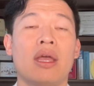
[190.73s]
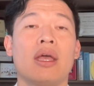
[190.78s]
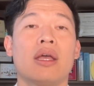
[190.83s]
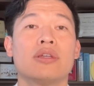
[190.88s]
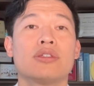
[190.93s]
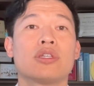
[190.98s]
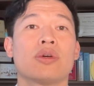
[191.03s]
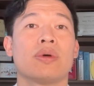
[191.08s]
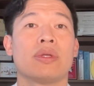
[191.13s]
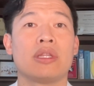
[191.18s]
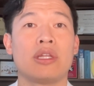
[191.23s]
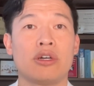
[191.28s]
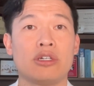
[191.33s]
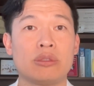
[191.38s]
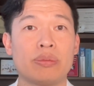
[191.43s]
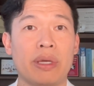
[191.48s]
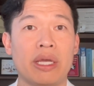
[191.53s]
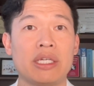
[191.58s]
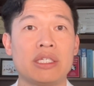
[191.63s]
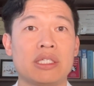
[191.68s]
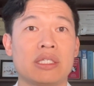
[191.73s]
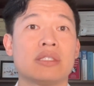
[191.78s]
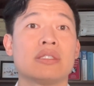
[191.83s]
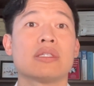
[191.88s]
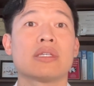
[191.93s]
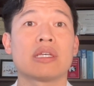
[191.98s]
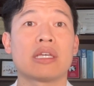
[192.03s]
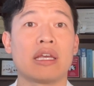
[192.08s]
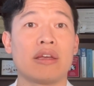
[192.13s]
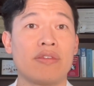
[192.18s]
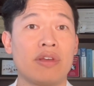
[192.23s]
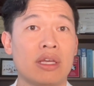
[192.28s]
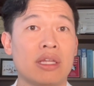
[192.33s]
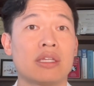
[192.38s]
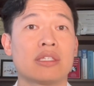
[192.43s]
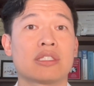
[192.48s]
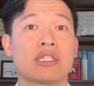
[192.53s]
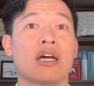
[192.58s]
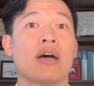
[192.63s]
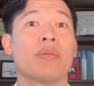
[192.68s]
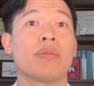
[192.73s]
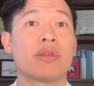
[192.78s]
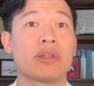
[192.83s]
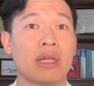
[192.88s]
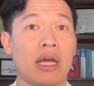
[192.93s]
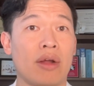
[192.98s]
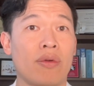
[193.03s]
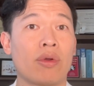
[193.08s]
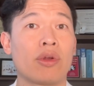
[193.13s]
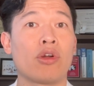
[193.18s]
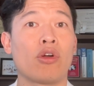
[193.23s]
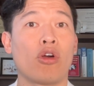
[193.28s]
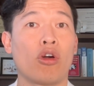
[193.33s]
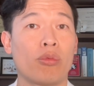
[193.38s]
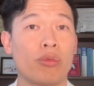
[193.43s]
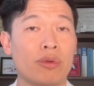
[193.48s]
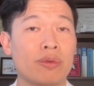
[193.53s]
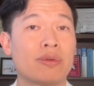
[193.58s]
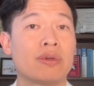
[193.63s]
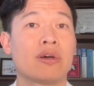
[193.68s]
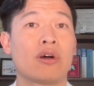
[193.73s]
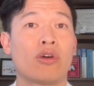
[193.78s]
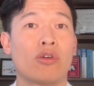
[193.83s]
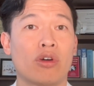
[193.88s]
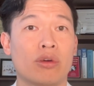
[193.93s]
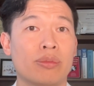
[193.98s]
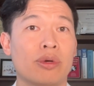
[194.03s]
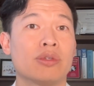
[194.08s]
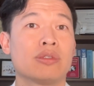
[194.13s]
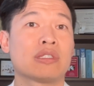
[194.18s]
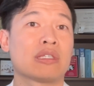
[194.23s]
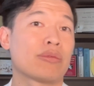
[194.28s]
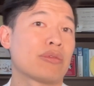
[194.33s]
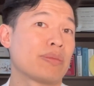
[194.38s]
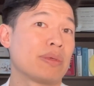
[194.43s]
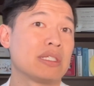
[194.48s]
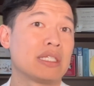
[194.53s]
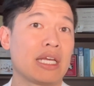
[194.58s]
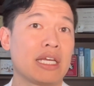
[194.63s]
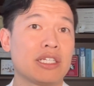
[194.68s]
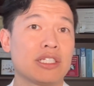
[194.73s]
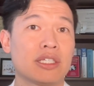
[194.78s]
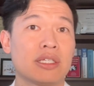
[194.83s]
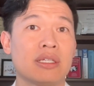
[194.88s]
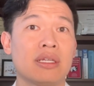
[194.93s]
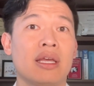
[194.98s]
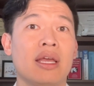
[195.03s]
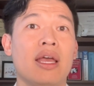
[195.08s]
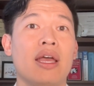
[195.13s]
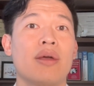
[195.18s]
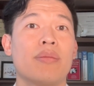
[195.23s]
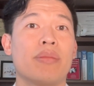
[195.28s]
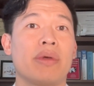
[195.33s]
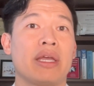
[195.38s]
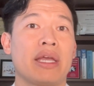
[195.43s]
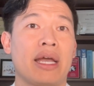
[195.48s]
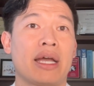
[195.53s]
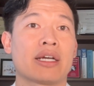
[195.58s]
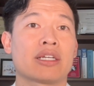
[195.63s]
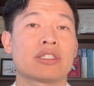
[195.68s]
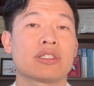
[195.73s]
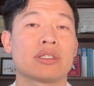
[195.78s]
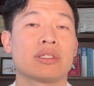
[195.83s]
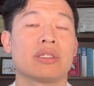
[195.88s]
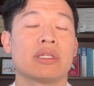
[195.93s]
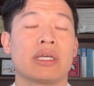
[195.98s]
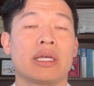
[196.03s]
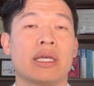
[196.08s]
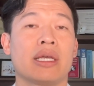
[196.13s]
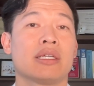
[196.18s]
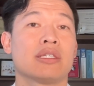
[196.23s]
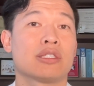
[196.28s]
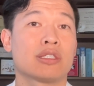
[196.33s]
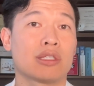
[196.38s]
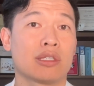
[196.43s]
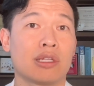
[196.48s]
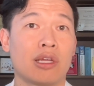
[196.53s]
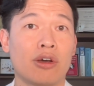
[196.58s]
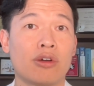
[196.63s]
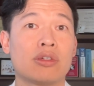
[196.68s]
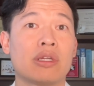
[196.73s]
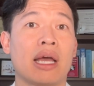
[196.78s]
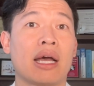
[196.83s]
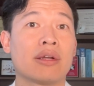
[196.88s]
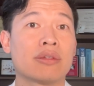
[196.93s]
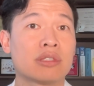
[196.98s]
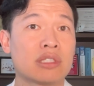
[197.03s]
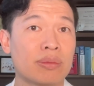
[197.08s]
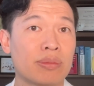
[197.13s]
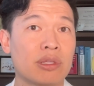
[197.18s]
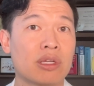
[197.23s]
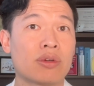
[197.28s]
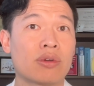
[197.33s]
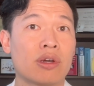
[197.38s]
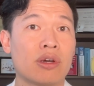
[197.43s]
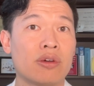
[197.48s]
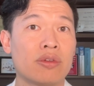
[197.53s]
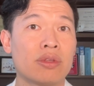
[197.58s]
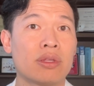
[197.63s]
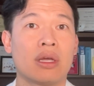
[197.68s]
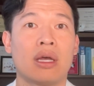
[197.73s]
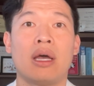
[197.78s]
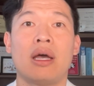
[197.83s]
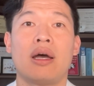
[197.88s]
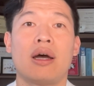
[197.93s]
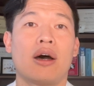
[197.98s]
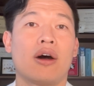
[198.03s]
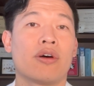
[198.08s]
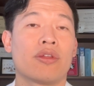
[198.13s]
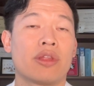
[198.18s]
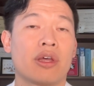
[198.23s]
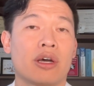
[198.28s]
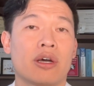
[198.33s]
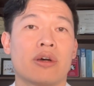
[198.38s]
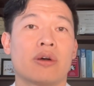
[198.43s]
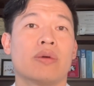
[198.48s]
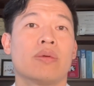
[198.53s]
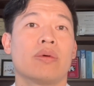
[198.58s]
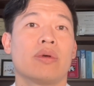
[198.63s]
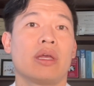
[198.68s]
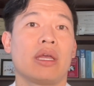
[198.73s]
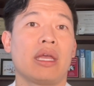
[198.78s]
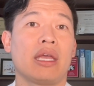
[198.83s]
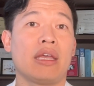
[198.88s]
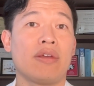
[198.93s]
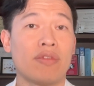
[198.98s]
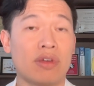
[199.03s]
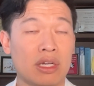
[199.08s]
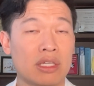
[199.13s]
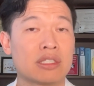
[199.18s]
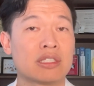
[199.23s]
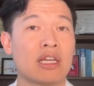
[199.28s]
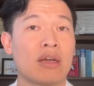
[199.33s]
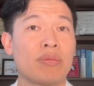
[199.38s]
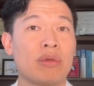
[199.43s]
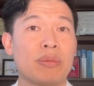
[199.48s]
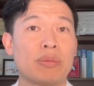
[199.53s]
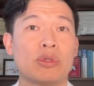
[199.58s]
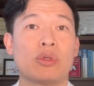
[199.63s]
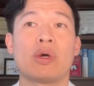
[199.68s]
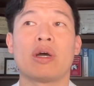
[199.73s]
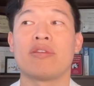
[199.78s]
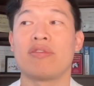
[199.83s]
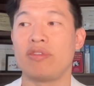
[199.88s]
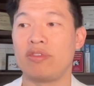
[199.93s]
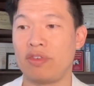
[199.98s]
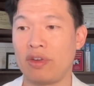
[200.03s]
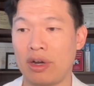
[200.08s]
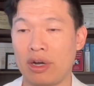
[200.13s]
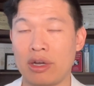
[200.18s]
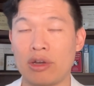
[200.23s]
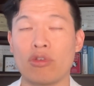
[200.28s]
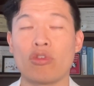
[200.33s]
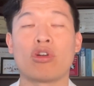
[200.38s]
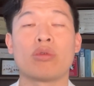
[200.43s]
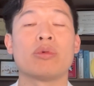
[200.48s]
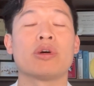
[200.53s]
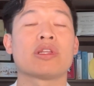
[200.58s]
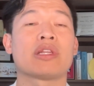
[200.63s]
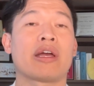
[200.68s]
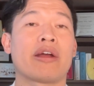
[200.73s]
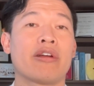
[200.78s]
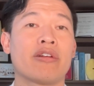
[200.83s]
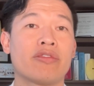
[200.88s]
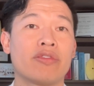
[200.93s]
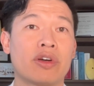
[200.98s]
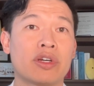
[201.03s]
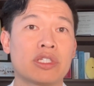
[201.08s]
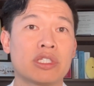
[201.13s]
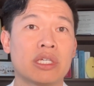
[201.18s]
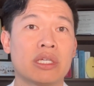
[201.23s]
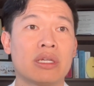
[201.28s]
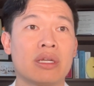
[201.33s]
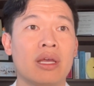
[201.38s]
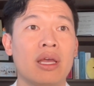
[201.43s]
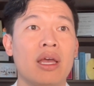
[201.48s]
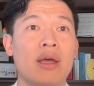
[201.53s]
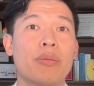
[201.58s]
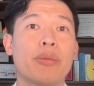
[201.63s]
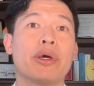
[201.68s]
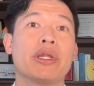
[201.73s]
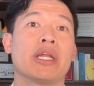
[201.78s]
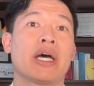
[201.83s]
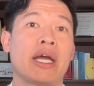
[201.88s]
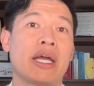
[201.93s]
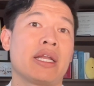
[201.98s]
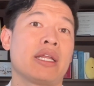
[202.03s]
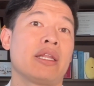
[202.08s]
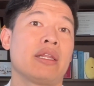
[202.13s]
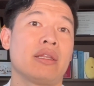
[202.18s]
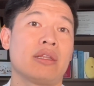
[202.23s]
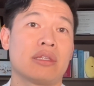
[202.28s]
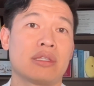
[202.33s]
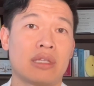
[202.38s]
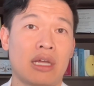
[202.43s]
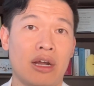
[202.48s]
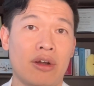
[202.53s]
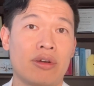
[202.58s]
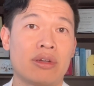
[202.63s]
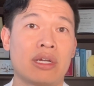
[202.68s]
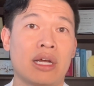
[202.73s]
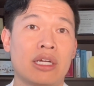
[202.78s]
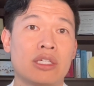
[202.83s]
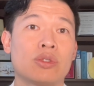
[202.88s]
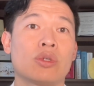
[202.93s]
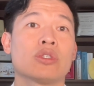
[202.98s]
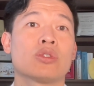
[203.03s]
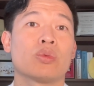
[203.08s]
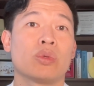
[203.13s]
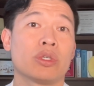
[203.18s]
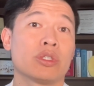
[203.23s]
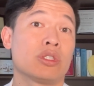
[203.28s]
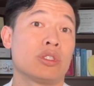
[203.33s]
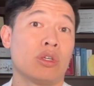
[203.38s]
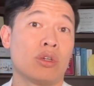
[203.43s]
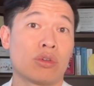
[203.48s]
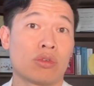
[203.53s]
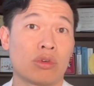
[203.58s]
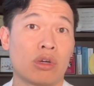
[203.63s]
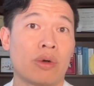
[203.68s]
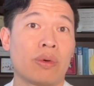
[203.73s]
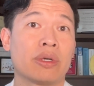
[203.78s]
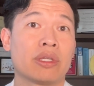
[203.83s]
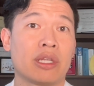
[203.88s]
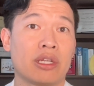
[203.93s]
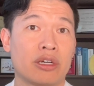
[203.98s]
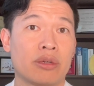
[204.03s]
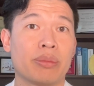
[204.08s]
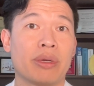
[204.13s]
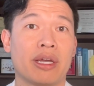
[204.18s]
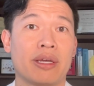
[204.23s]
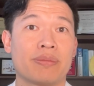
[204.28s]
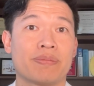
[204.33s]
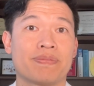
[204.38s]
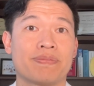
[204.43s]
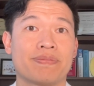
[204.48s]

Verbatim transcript: So, in those patients, giving some thyroid hormone, supplementation may actually slow down some of the growth, although, even in some people who have very normal thyroid function, benign thyroid nodules will still grow a little bit.